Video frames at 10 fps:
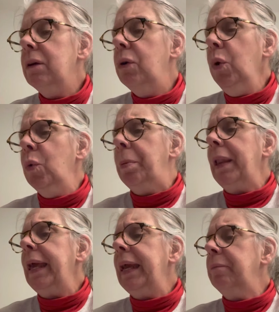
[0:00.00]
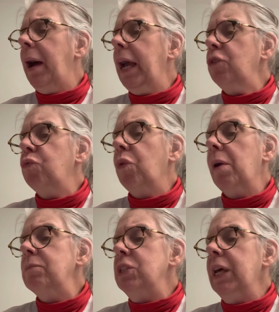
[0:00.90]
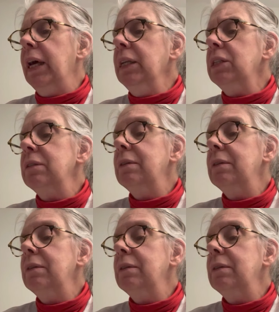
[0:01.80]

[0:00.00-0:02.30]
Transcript: who played my drum set?